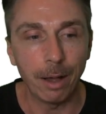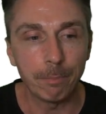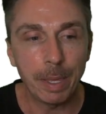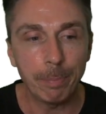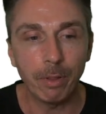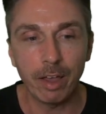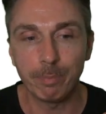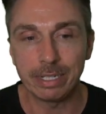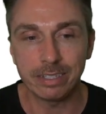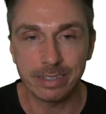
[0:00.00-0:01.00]
people have
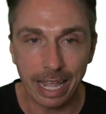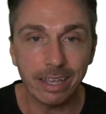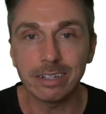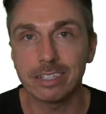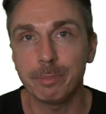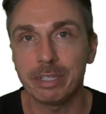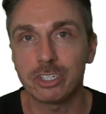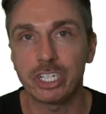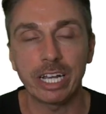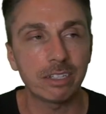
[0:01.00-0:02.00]
been taking the
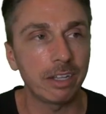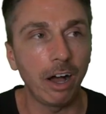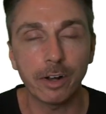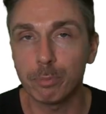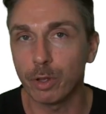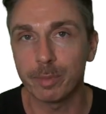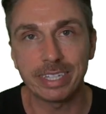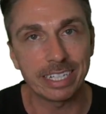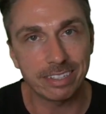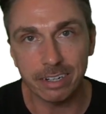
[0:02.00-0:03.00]
stimulus checks, the unemployment,
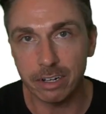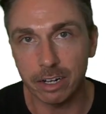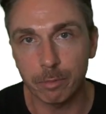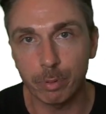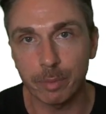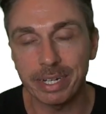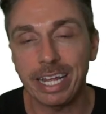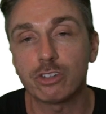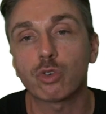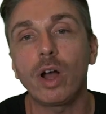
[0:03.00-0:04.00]
the extended unemployment,
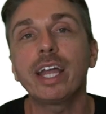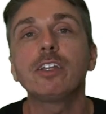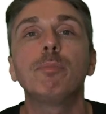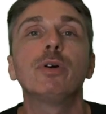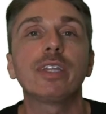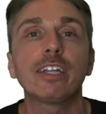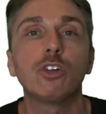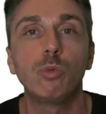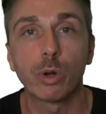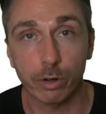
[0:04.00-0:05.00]
and trying to put that
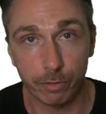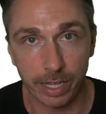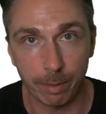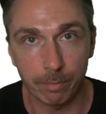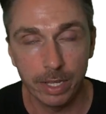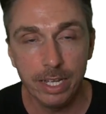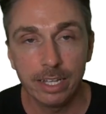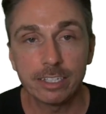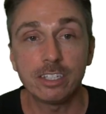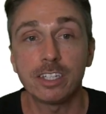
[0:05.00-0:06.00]
to work for them.
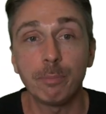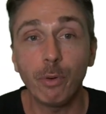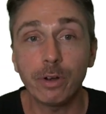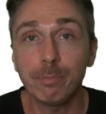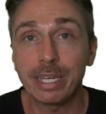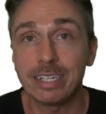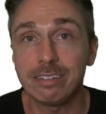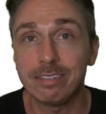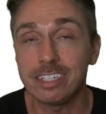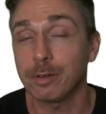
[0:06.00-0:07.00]
This is important
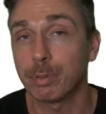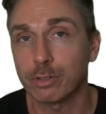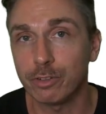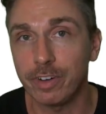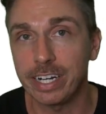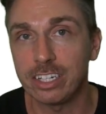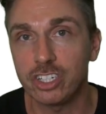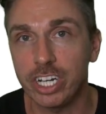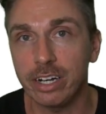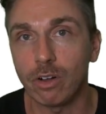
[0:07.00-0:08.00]
because this is a personal finance
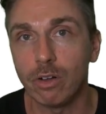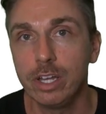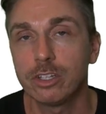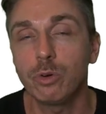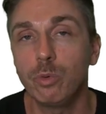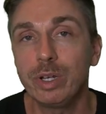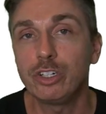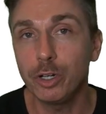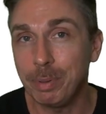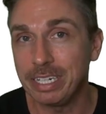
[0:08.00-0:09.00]
channel, so we should be